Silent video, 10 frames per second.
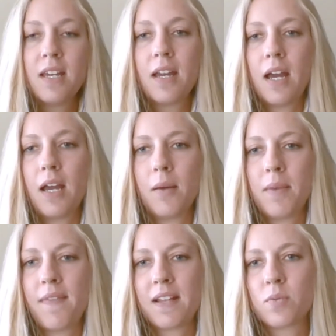
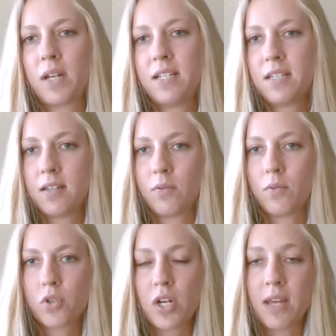And that's what I did
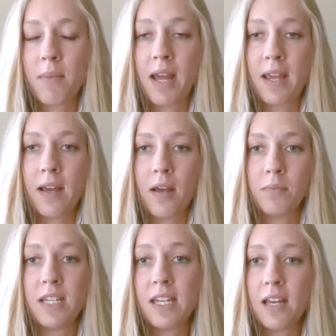treating my
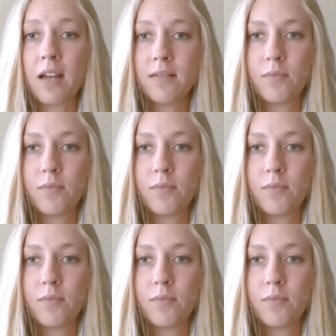leaky gut.